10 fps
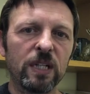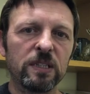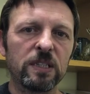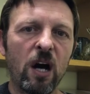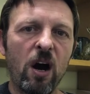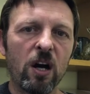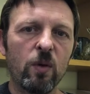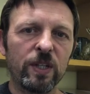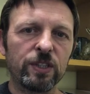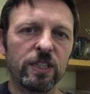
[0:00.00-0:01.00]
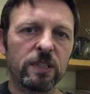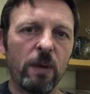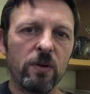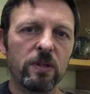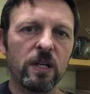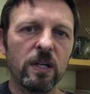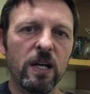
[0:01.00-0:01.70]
and dark when she spoke